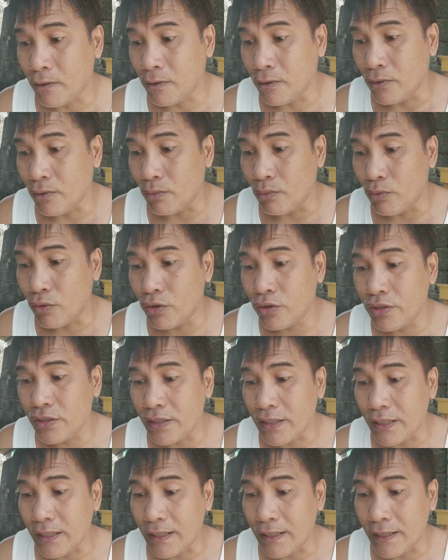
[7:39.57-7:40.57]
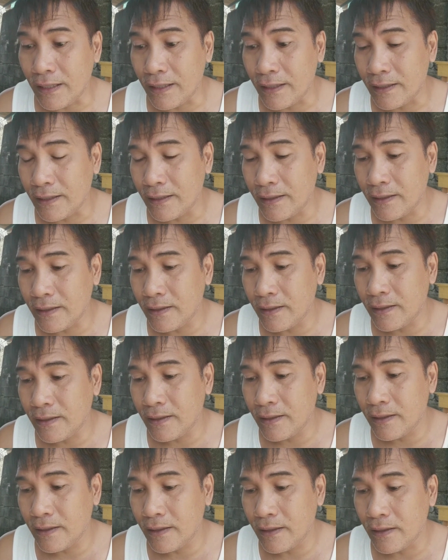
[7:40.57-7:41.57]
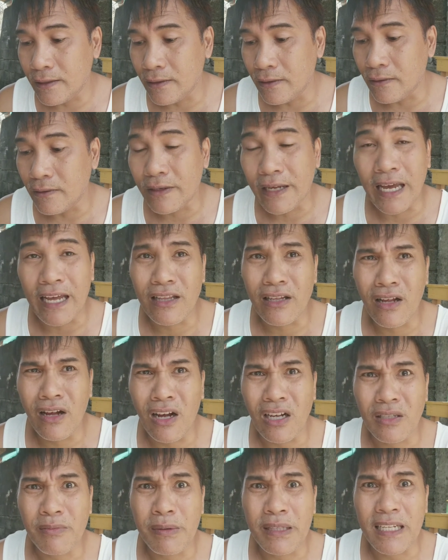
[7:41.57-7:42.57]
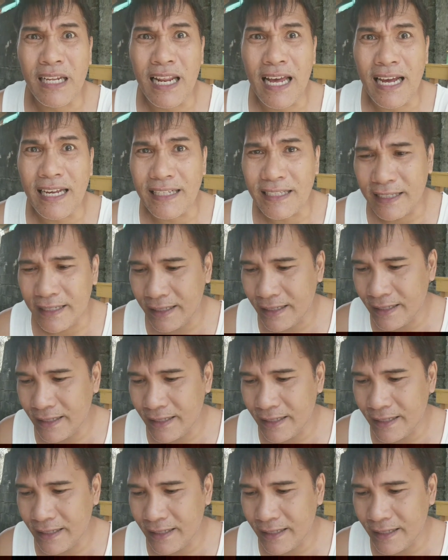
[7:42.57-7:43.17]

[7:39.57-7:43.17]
The worst is you'll get hospitalized